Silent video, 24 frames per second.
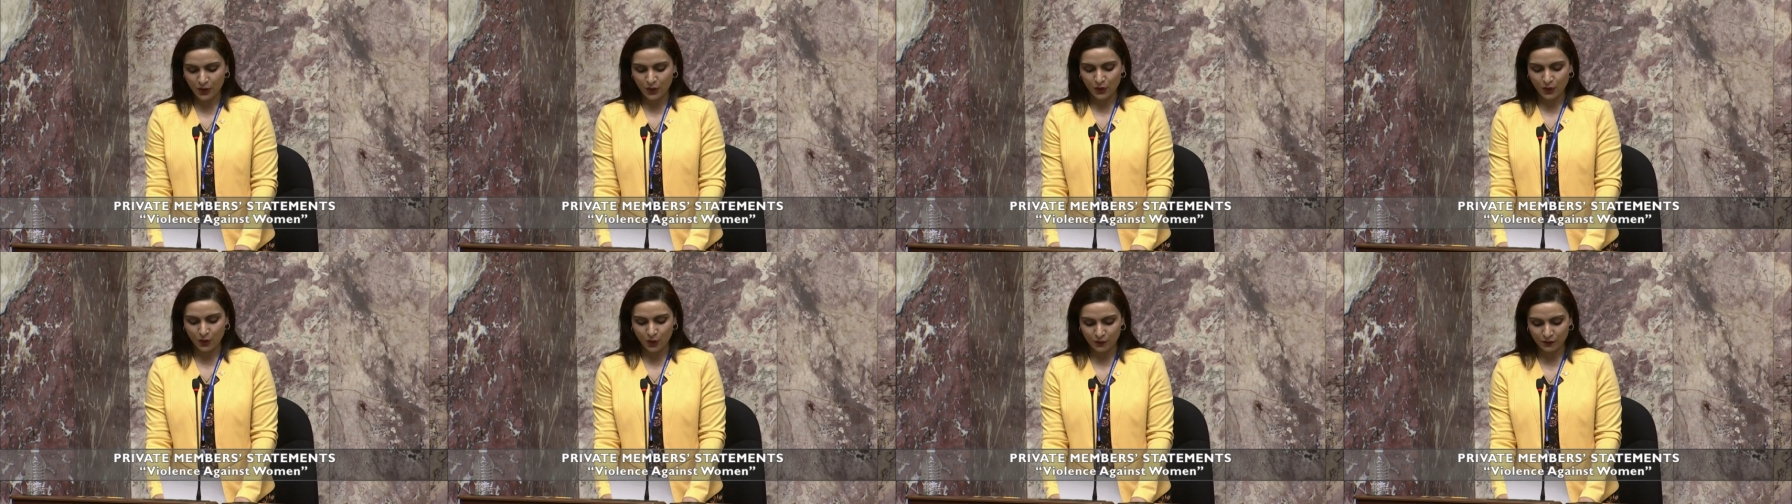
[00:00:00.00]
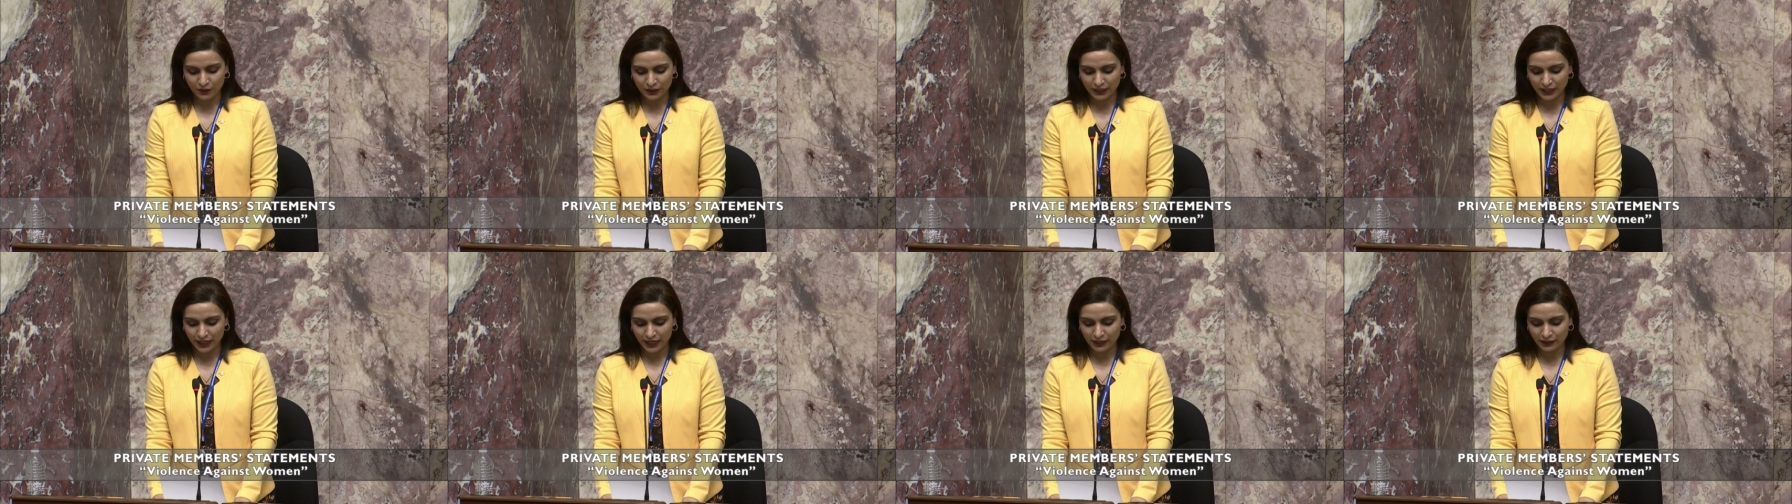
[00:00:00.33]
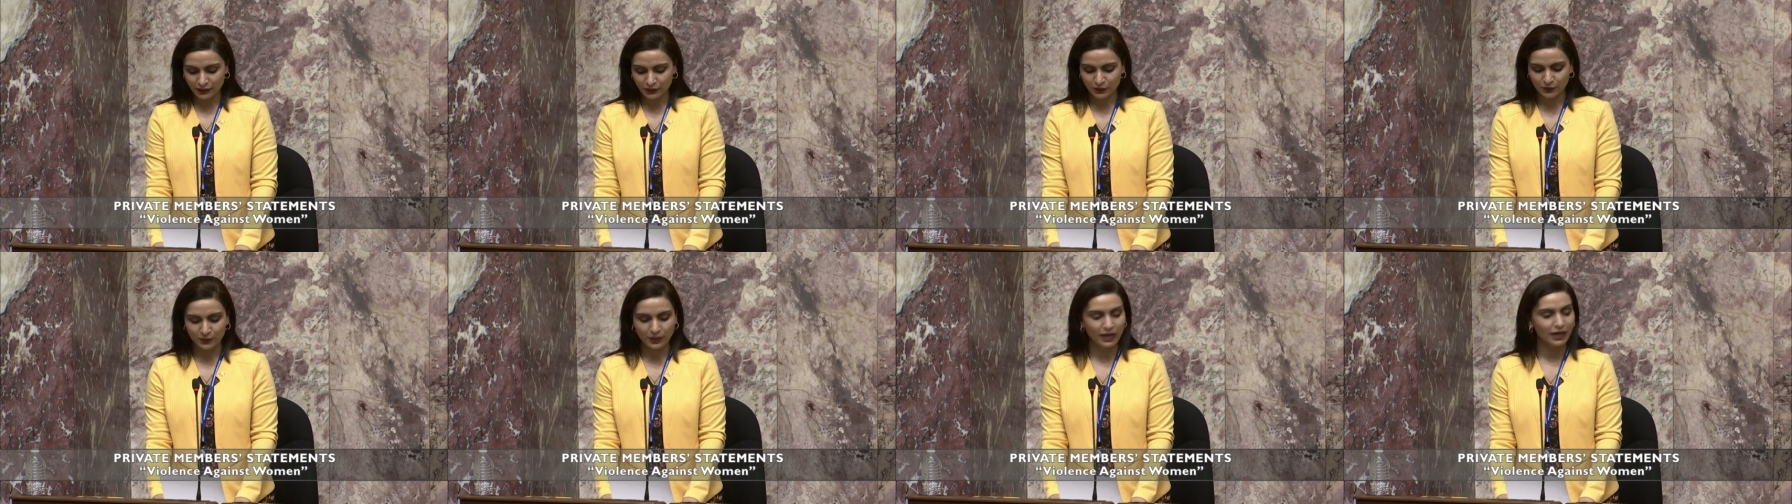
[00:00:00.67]

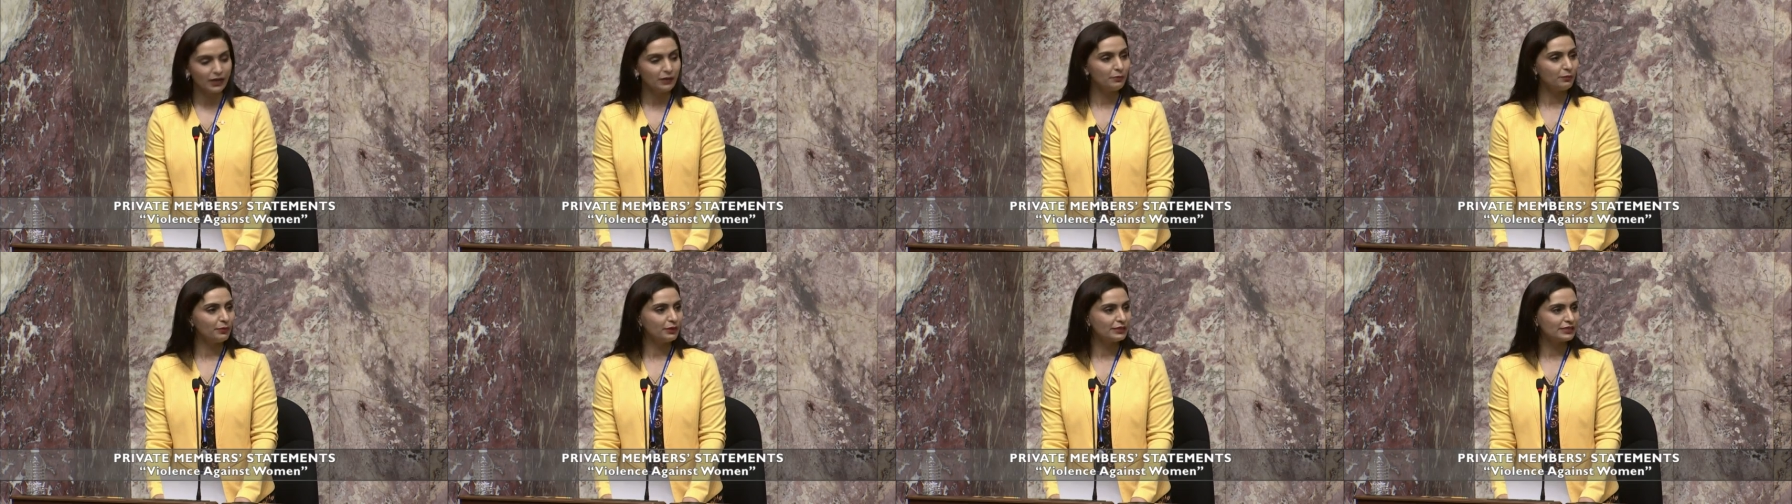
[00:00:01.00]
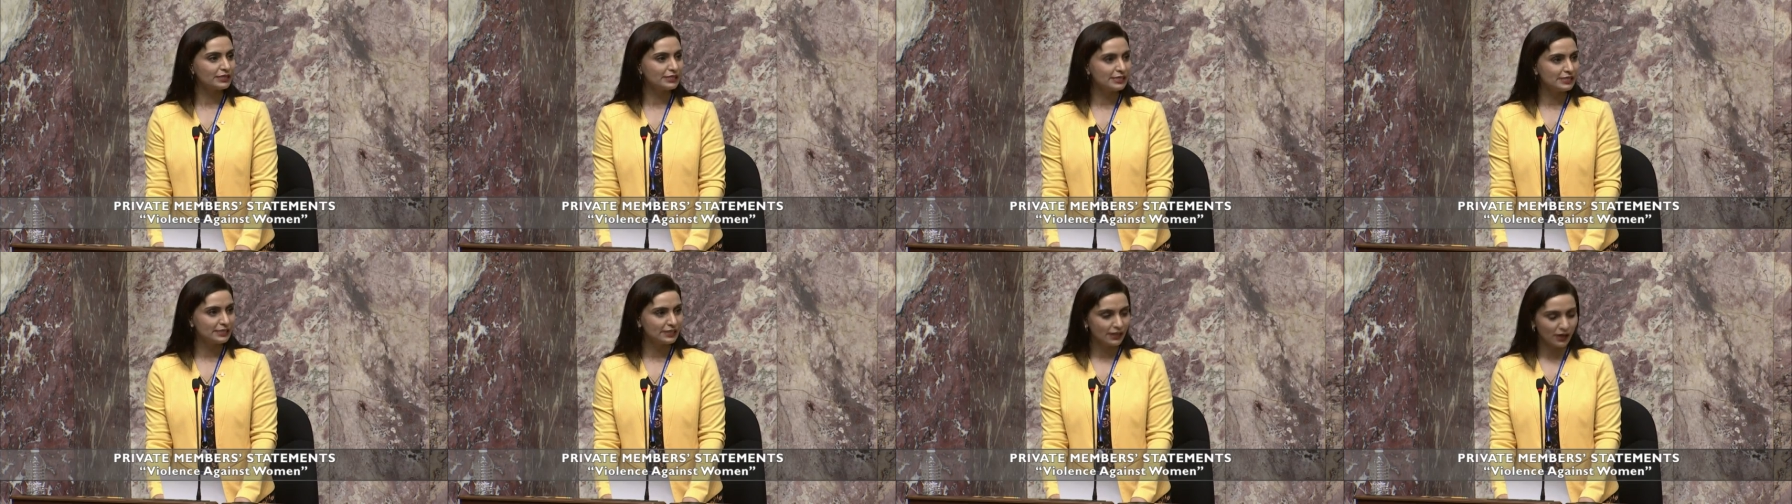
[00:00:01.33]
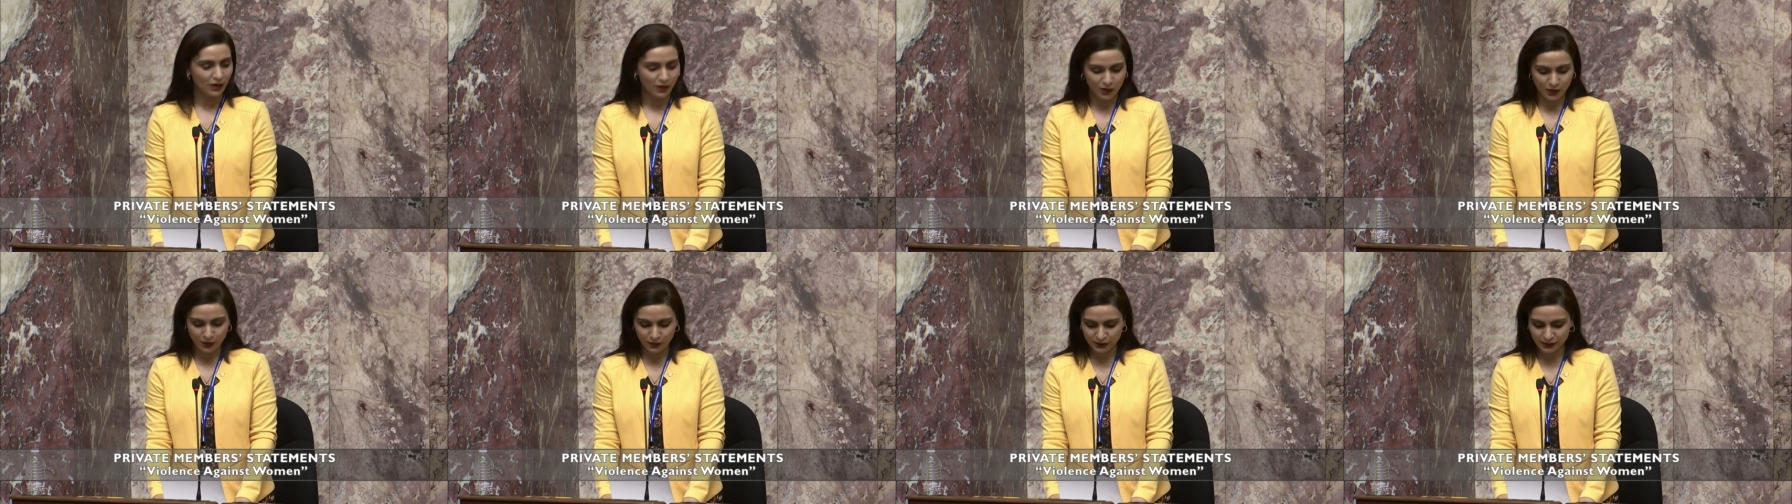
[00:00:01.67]
overnight to help us
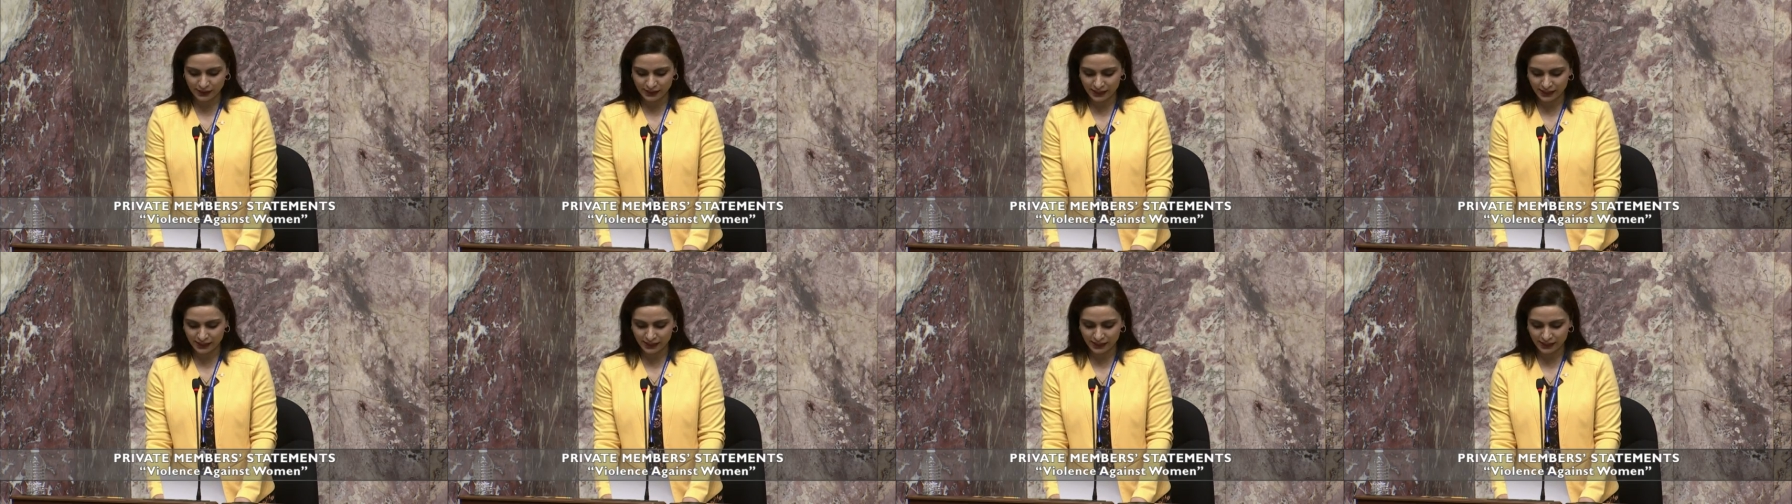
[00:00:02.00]
all